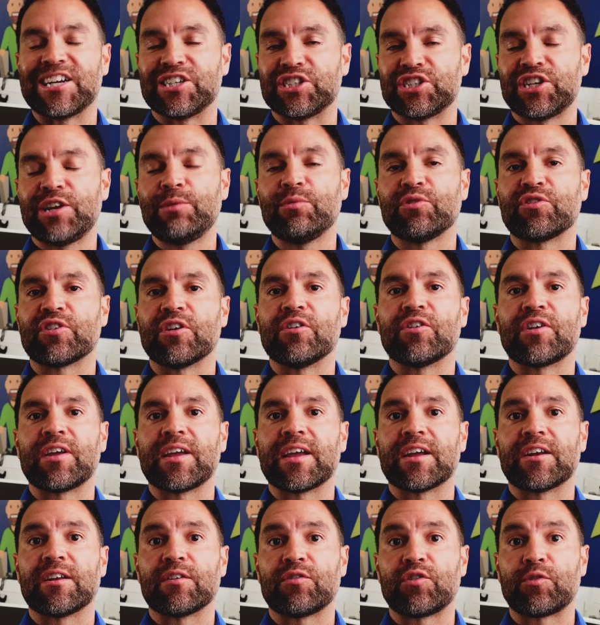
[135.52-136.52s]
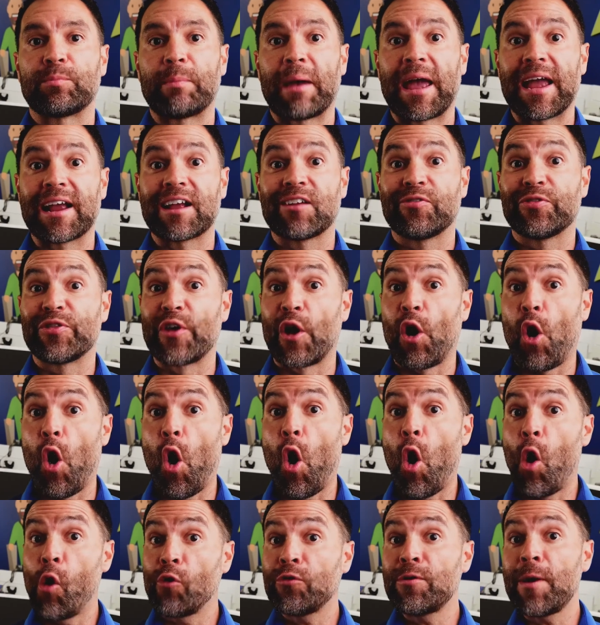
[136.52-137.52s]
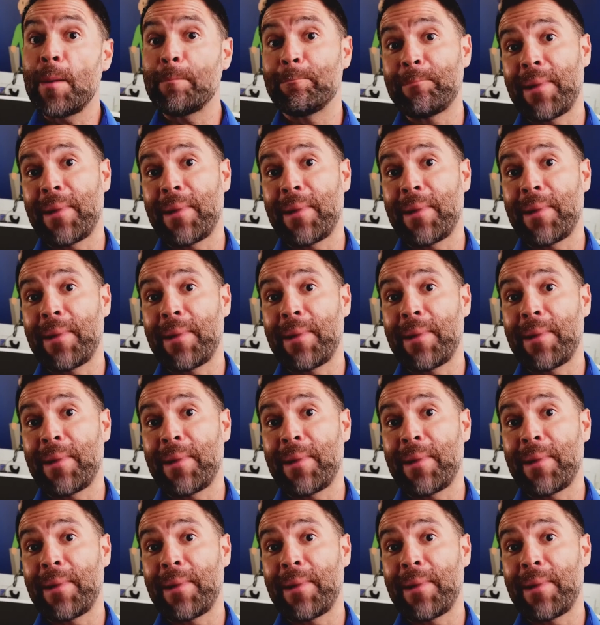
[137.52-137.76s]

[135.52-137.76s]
and she was looking at a spec that on